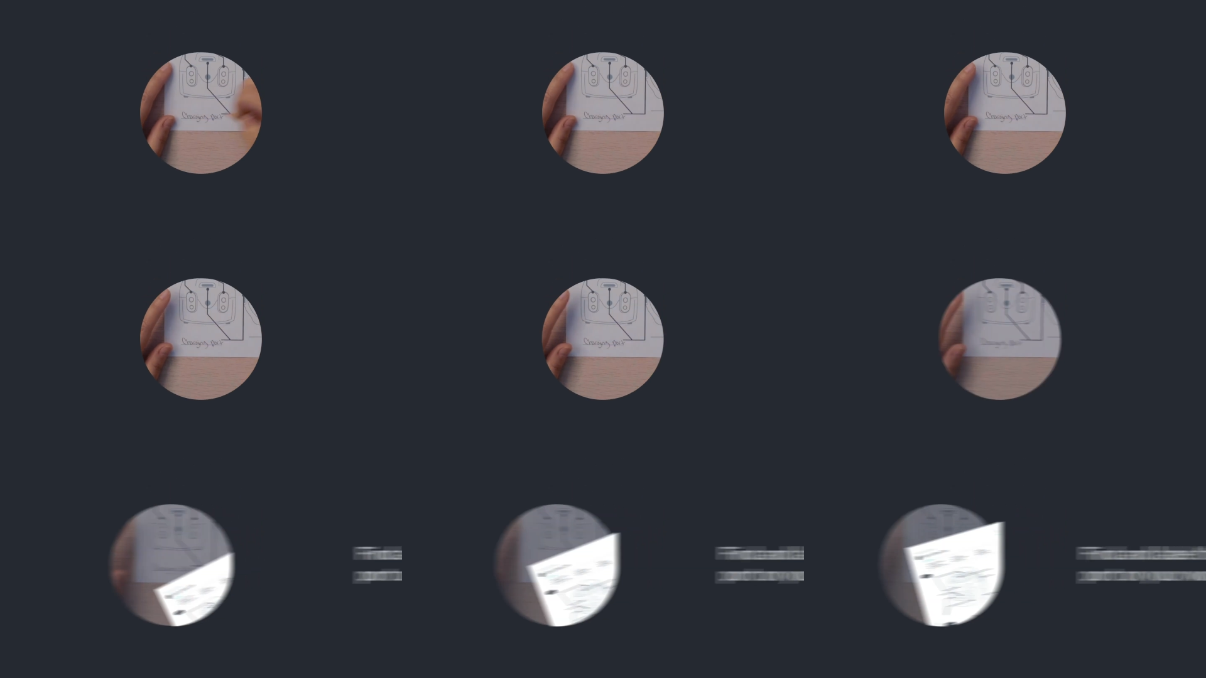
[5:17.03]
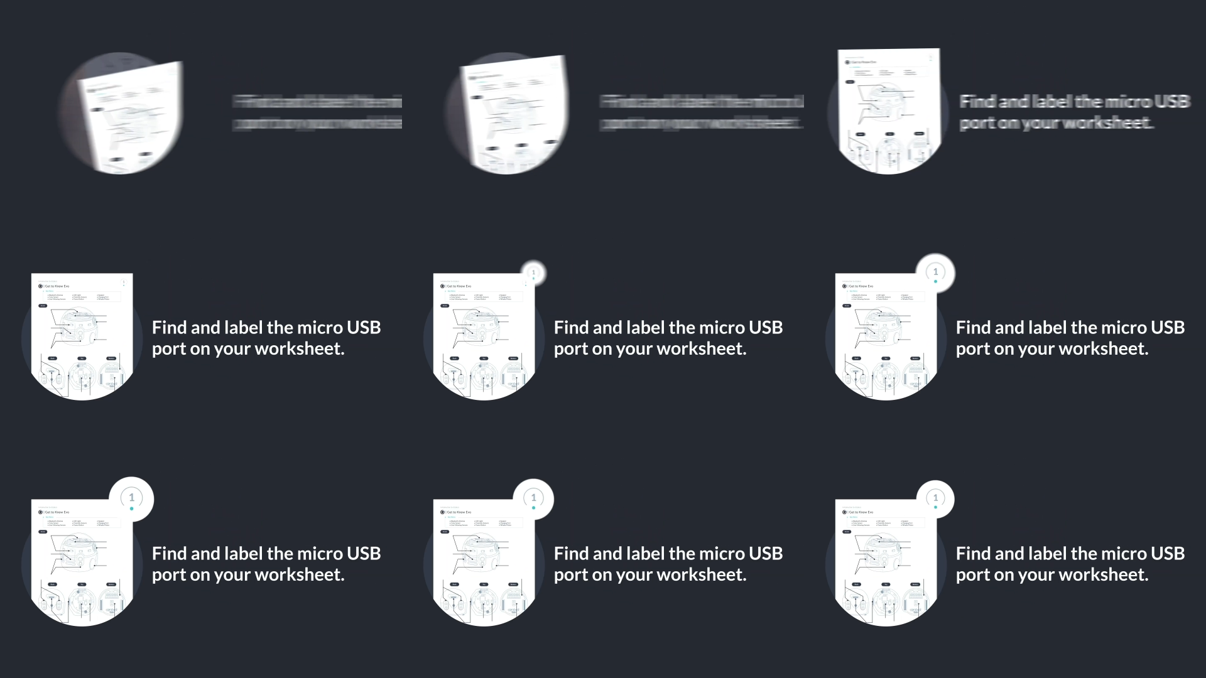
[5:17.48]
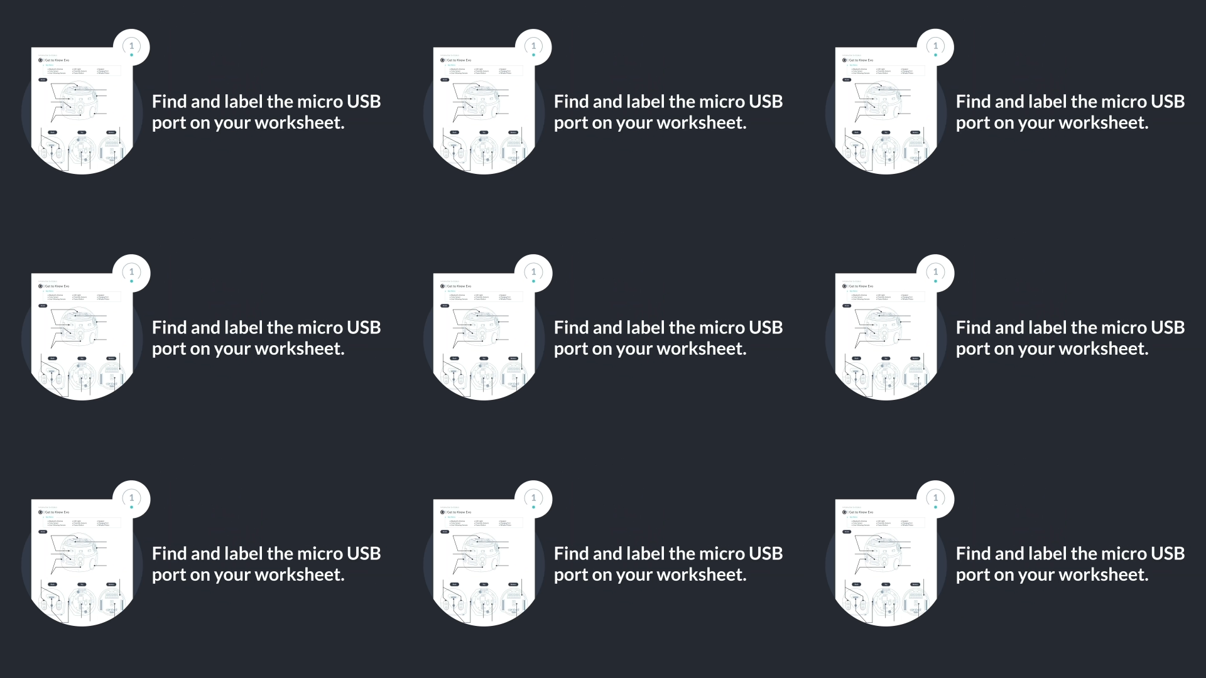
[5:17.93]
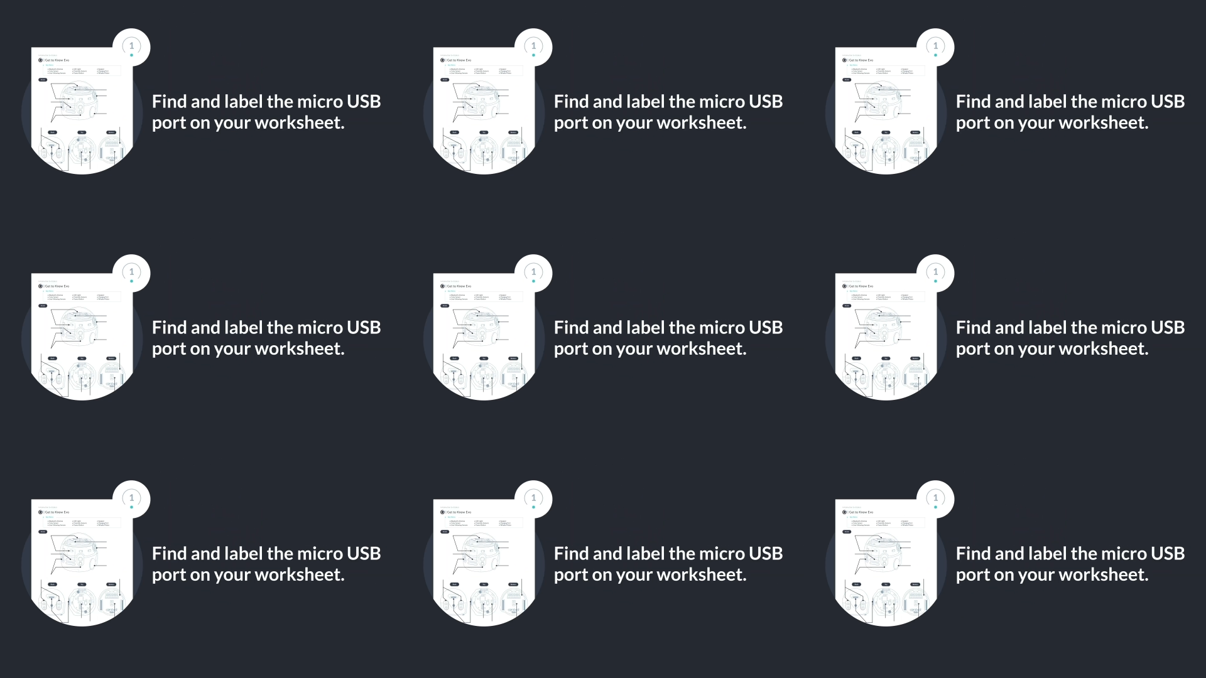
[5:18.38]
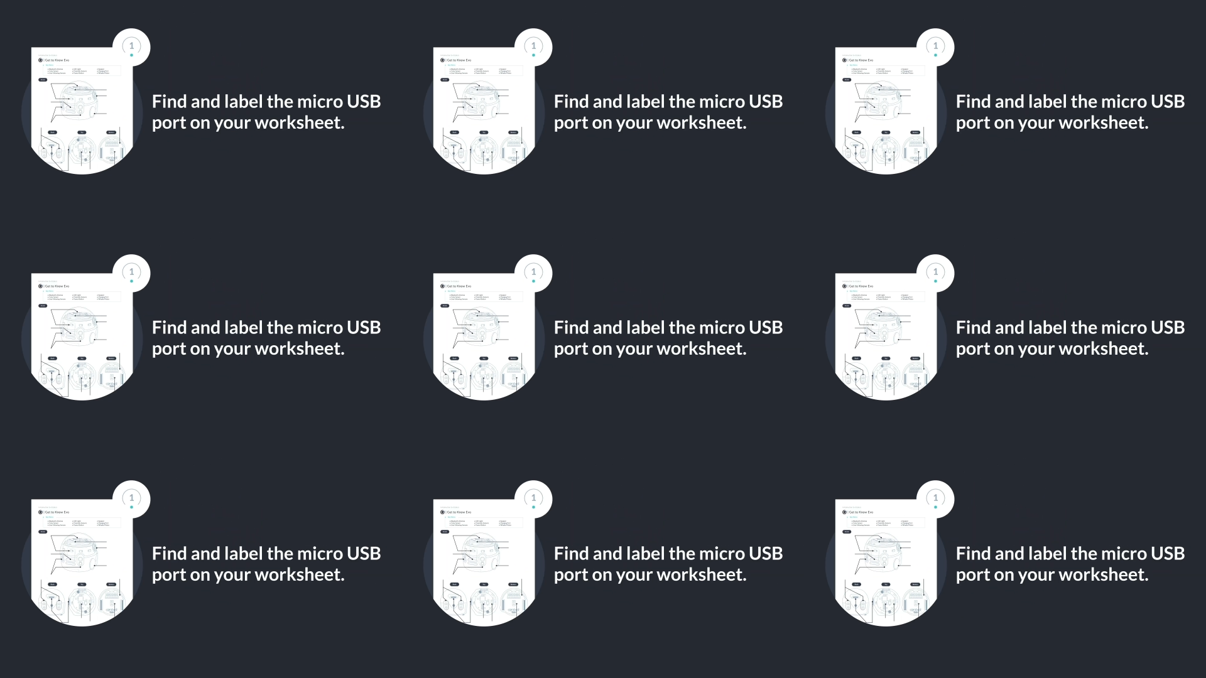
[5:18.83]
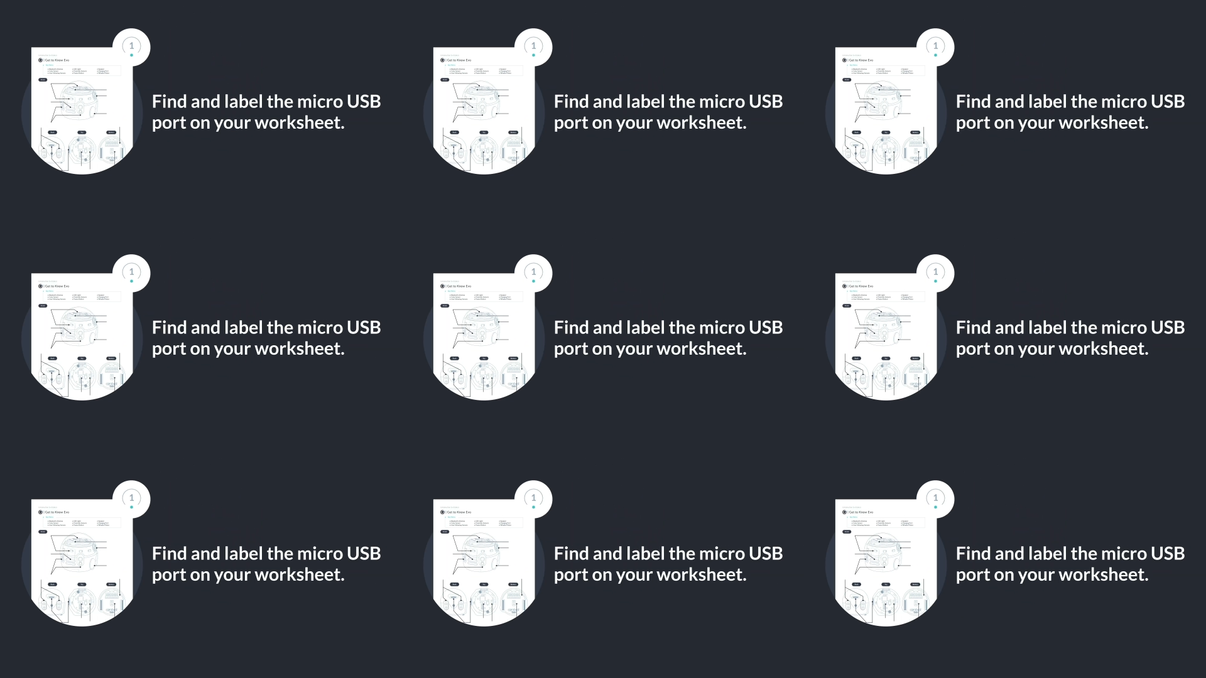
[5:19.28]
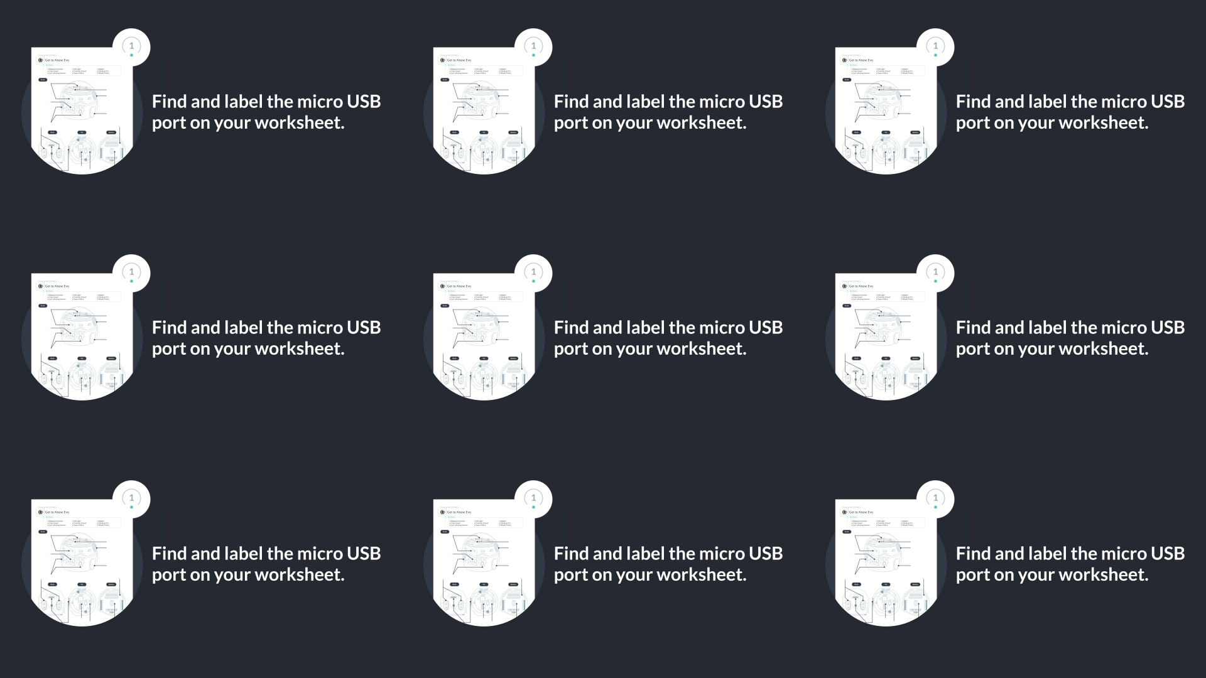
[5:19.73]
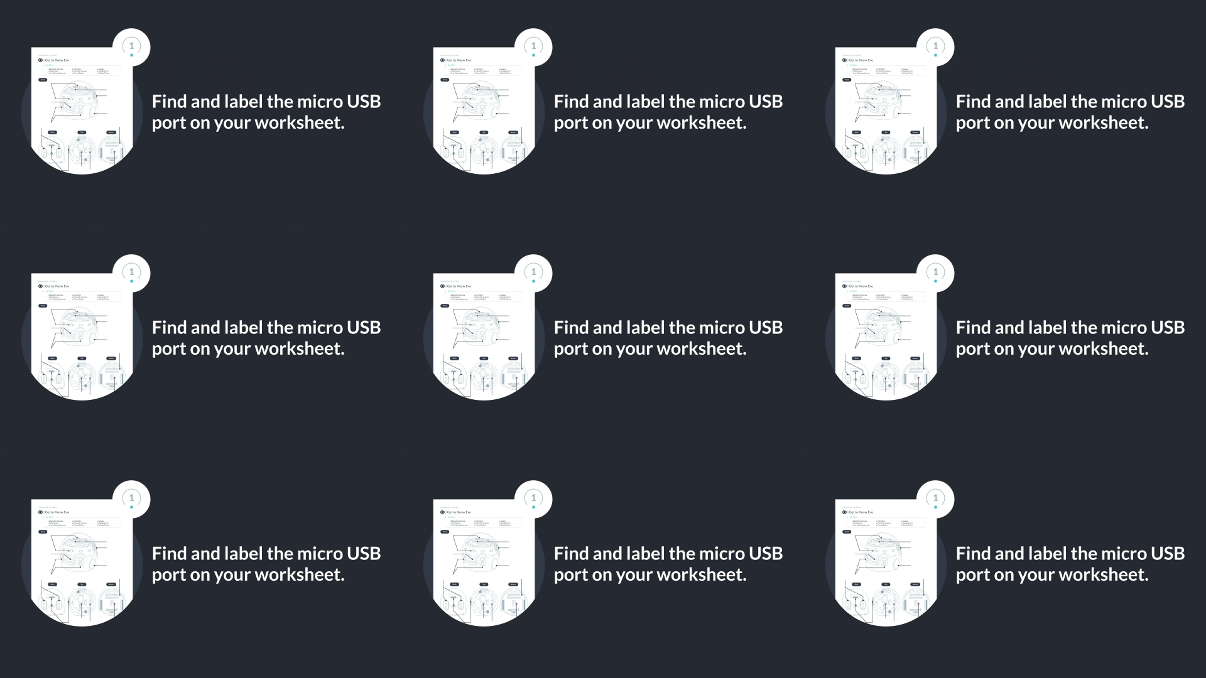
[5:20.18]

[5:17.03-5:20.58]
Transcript: (no speaker visible)